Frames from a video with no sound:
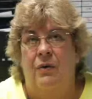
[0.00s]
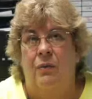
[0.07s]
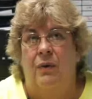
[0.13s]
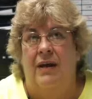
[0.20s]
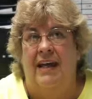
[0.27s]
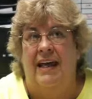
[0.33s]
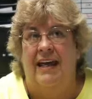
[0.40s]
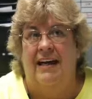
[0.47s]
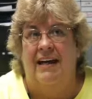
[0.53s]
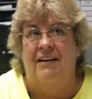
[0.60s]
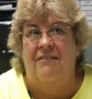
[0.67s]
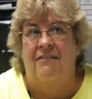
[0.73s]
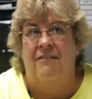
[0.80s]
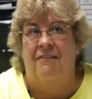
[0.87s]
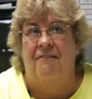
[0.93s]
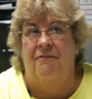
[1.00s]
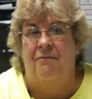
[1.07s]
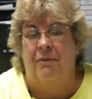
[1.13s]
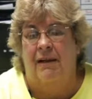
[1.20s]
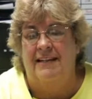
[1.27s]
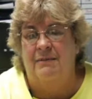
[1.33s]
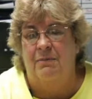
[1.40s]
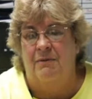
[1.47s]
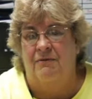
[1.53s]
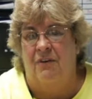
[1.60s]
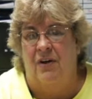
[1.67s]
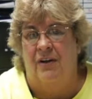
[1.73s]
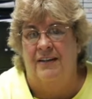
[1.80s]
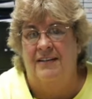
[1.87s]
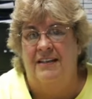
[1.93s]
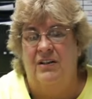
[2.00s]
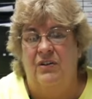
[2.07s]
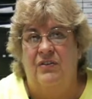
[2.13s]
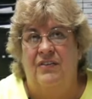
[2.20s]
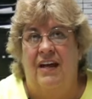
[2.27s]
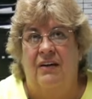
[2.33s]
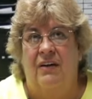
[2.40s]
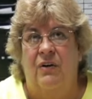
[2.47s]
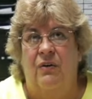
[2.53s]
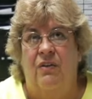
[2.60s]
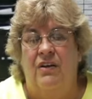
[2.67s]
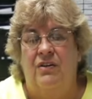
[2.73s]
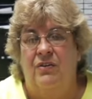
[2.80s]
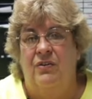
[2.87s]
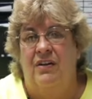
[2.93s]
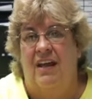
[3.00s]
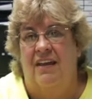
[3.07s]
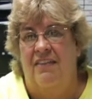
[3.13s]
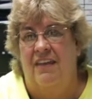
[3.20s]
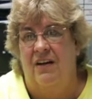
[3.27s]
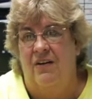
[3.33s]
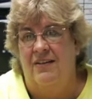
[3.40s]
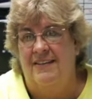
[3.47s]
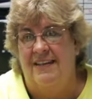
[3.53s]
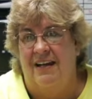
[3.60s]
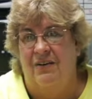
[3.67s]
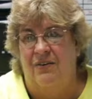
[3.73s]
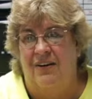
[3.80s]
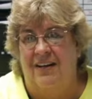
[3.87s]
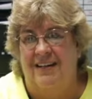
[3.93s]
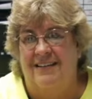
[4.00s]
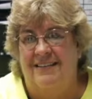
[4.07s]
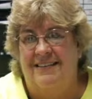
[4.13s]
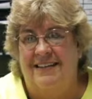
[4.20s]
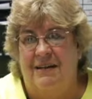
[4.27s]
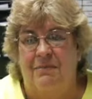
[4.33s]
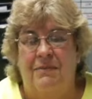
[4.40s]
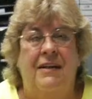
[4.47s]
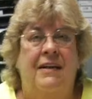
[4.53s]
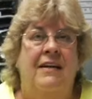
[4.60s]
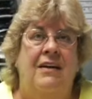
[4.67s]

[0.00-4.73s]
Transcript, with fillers: We have placement volunteers out here that do nothing on Saturday except